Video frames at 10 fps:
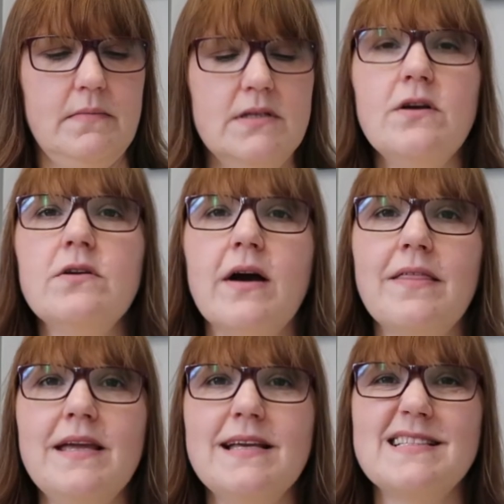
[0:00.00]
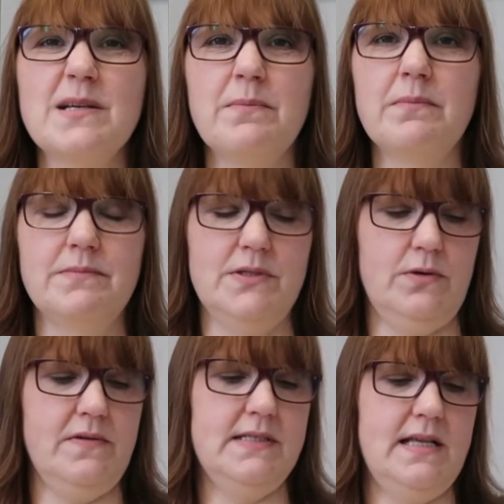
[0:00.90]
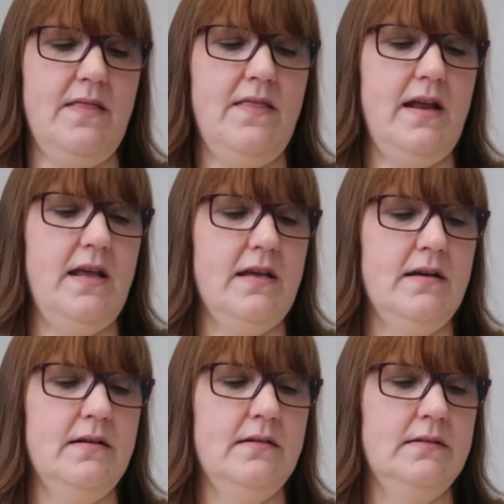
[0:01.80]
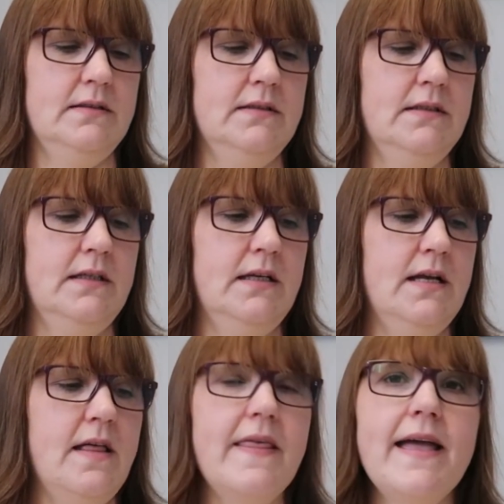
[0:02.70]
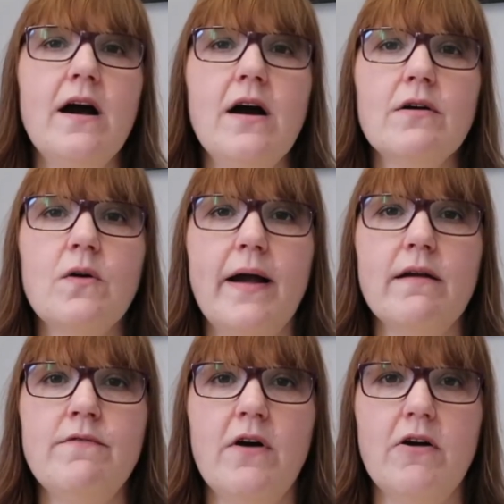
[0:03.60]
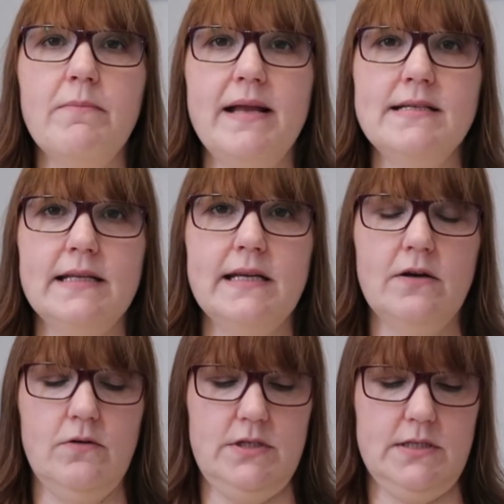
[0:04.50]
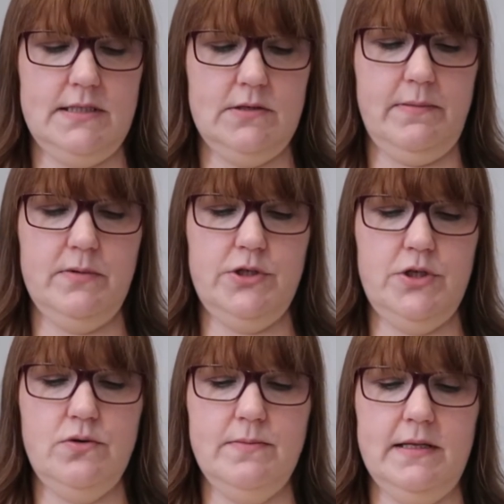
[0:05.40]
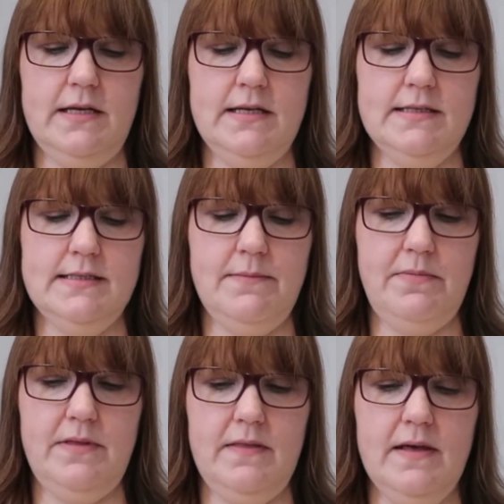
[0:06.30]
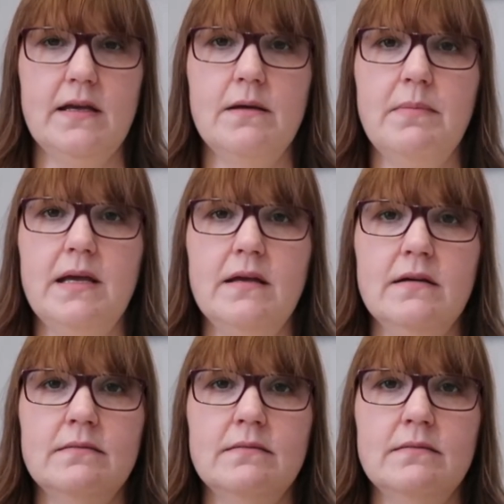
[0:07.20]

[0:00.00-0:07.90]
I think it's some sort of synthetic. They are quite environmentally conscious, so I'm assuming it's something that can be